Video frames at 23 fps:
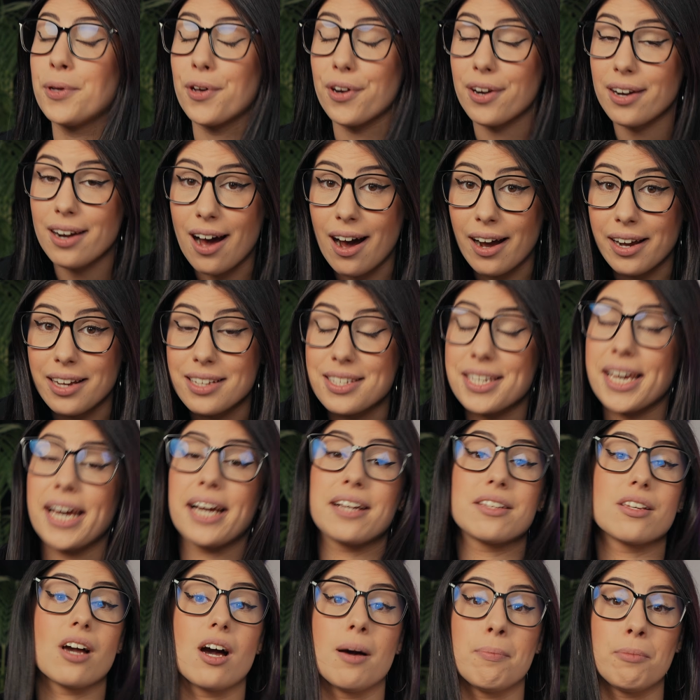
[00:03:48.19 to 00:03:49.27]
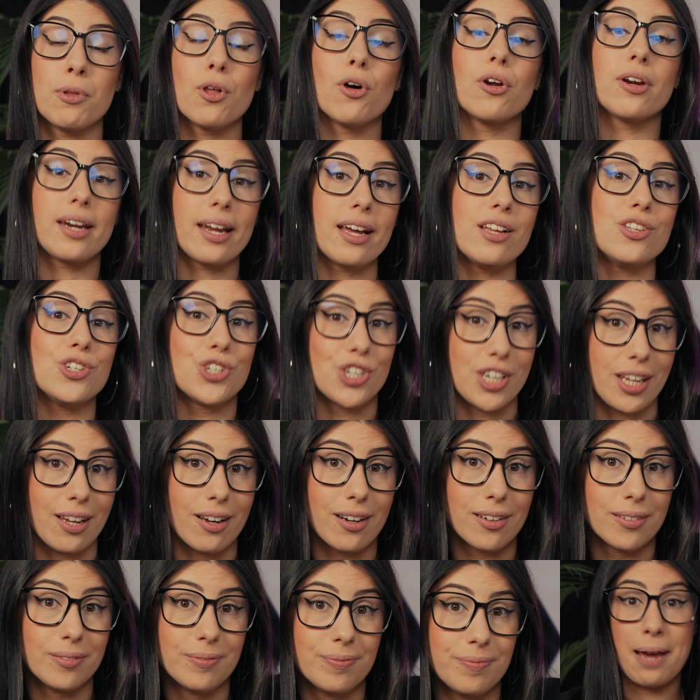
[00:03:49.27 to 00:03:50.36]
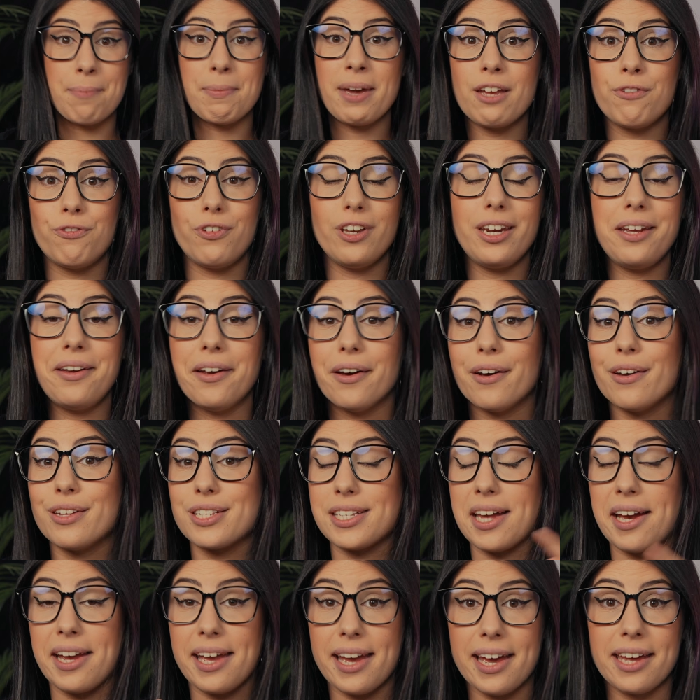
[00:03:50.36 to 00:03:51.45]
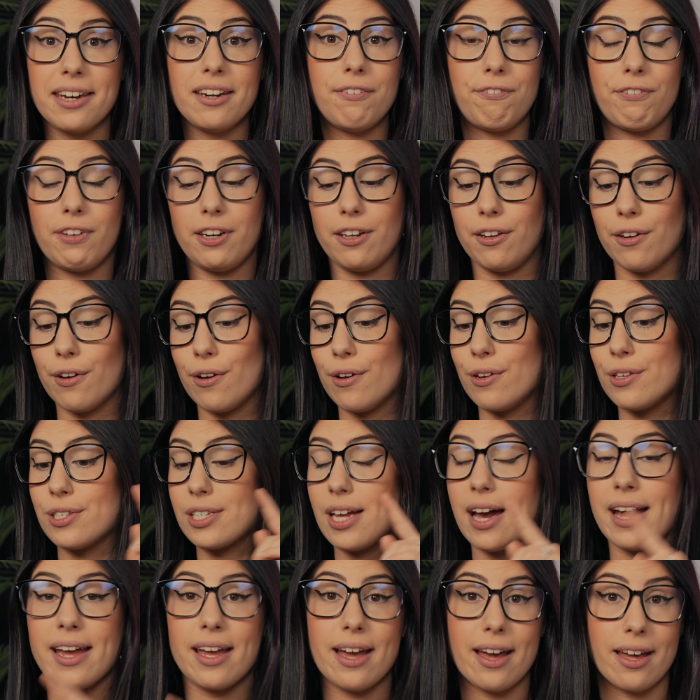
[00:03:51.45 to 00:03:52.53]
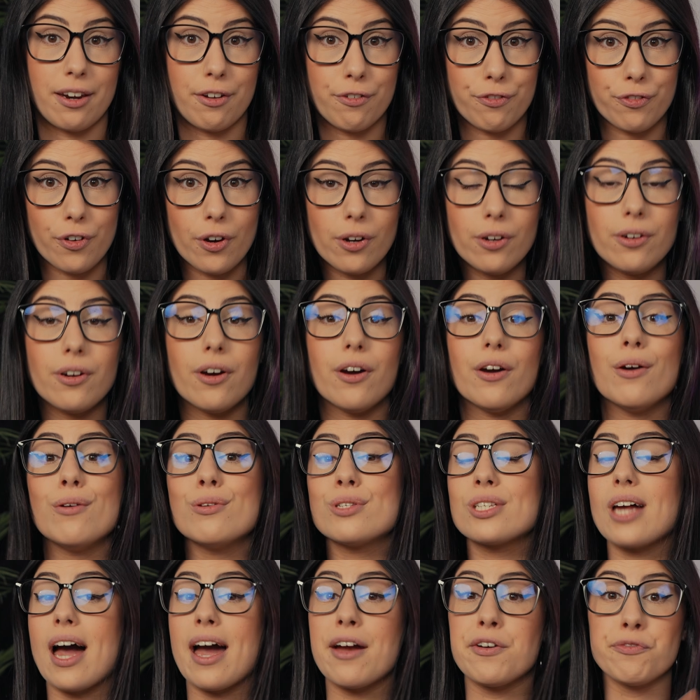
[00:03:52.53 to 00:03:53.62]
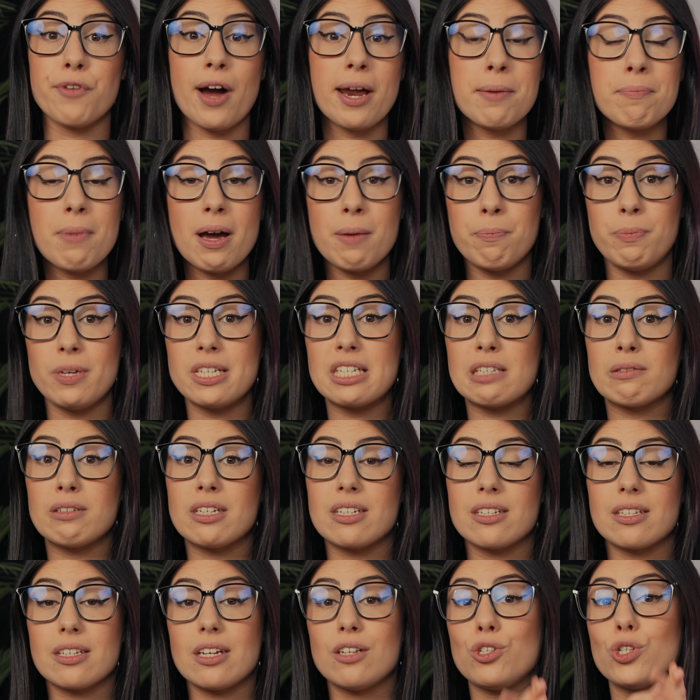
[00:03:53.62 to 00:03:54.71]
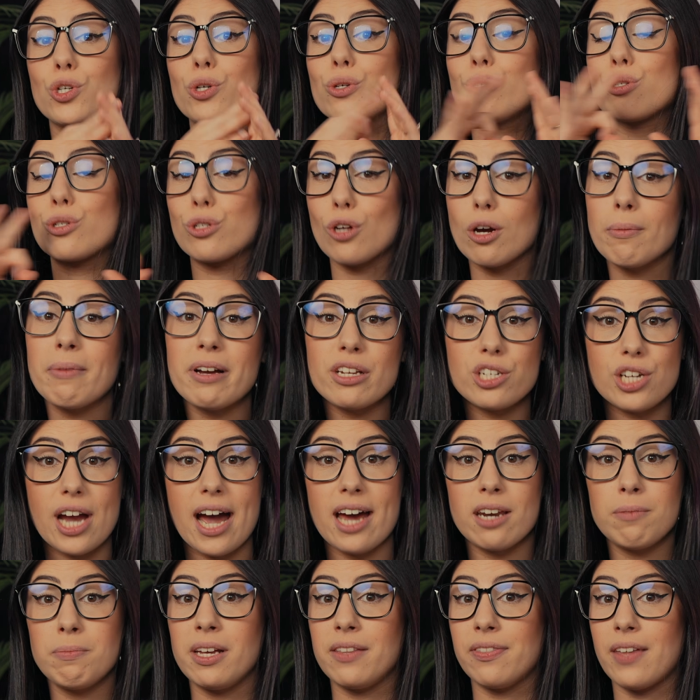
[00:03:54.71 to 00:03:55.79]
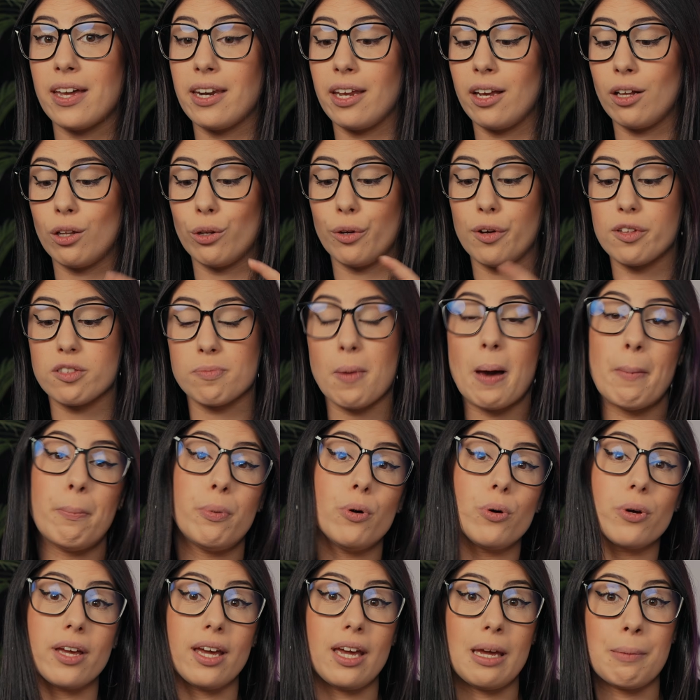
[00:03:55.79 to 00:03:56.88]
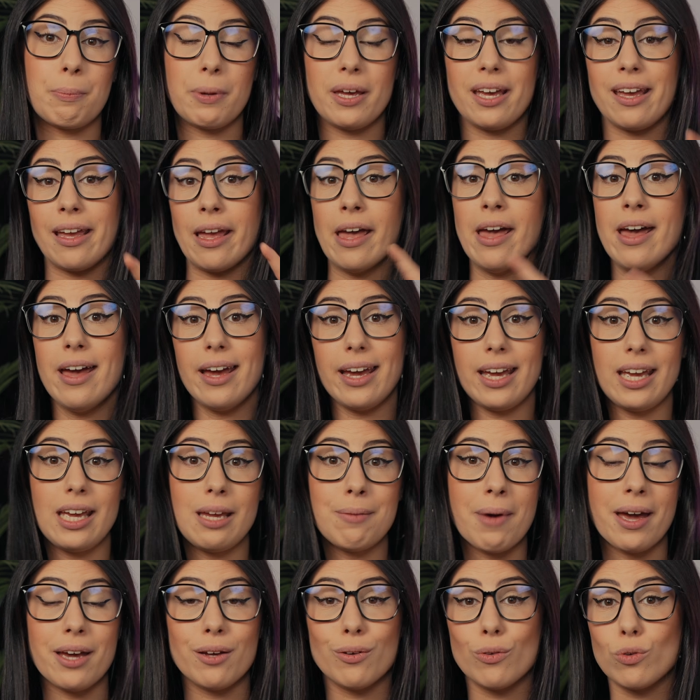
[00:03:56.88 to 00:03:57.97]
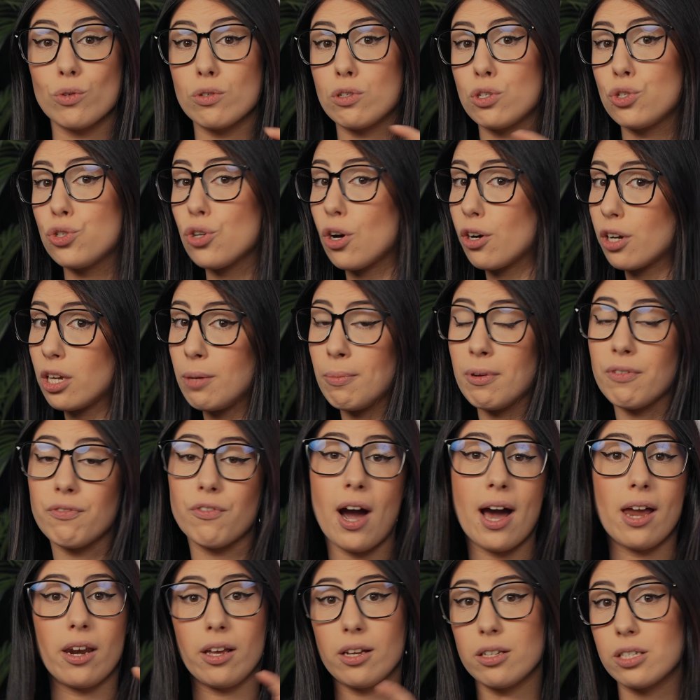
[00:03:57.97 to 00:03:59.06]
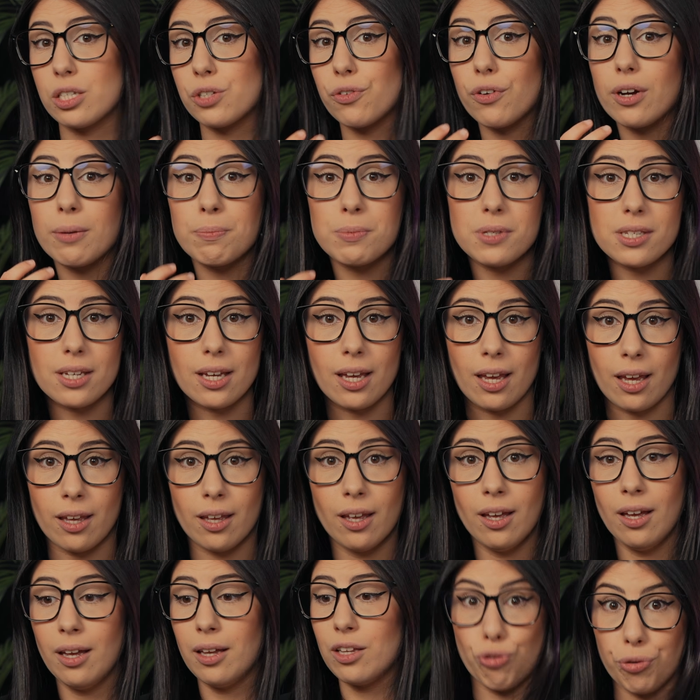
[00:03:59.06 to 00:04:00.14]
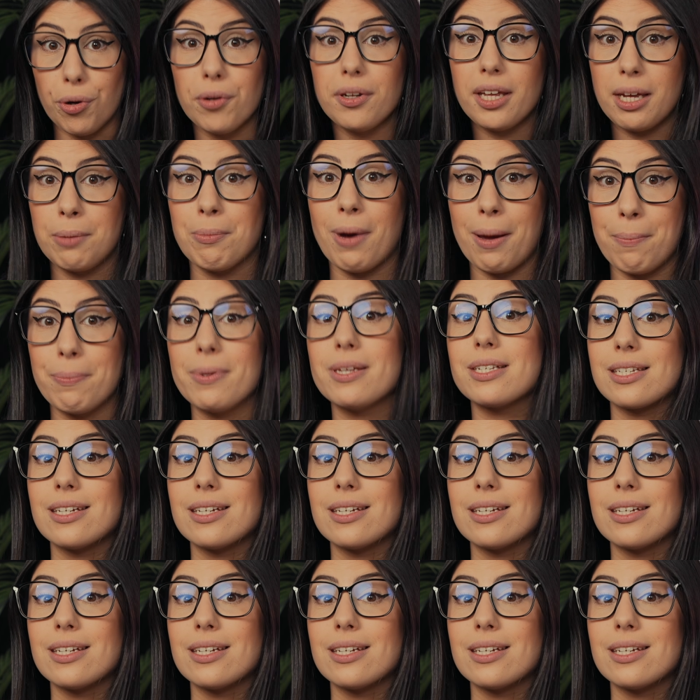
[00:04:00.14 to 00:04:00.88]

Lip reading: I'm not an architect, I'm not an engineer, but I make videos, I edit photos, I run my business and do so much admin that includes my bookkeeping, emails, document writing, scripting, controlling my